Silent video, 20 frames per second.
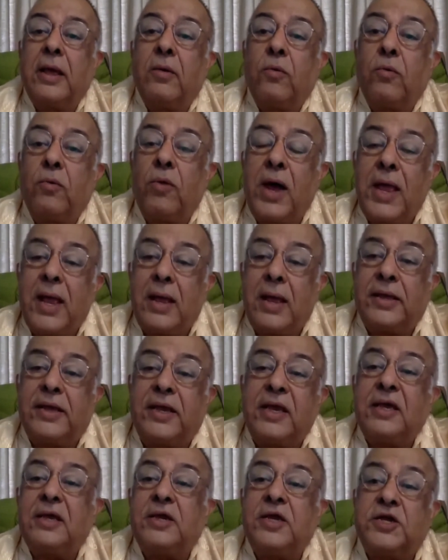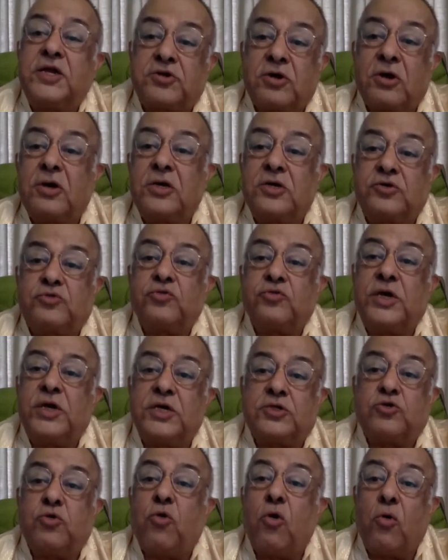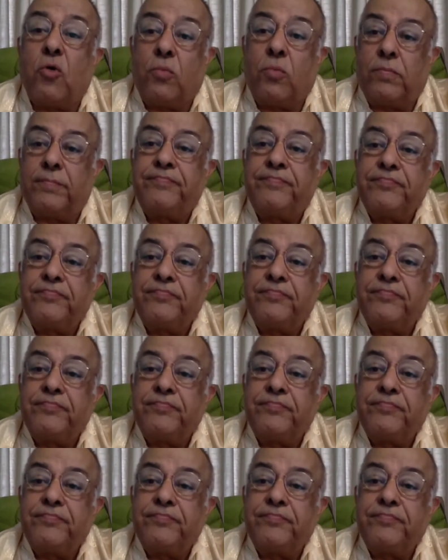where he returned to his home,